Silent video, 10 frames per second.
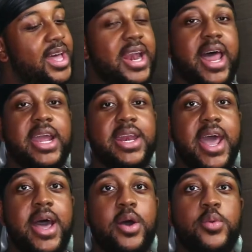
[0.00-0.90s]
Like
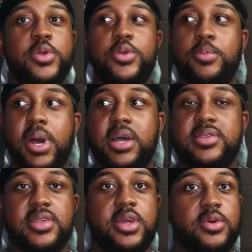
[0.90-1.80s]
now when you buy
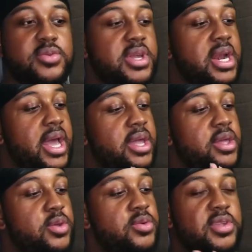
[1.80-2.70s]
singles, they're like
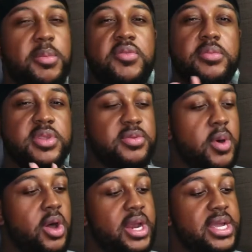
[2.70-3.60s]
huge. Some of them are
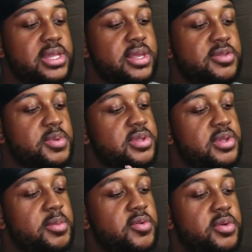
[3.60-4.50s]
small like this, but
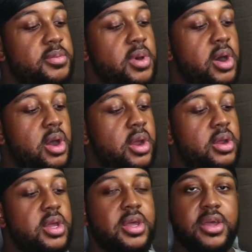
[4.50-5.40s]
some of them are
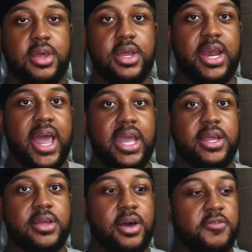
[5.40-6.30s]
like
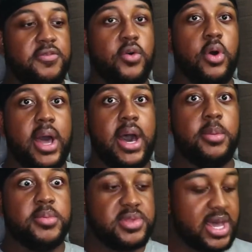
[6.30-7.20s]
a full
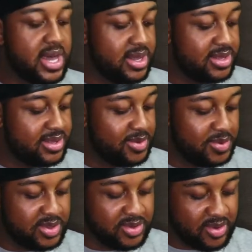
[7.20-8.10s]
album size,
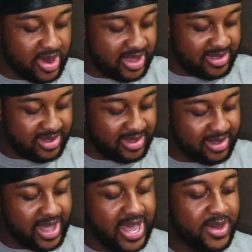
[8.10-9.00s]
which is crazy
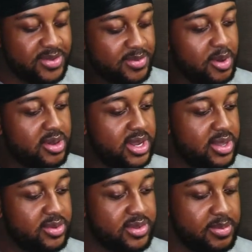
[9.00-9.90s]
how small they
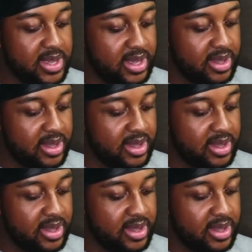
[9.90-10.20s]
used to be.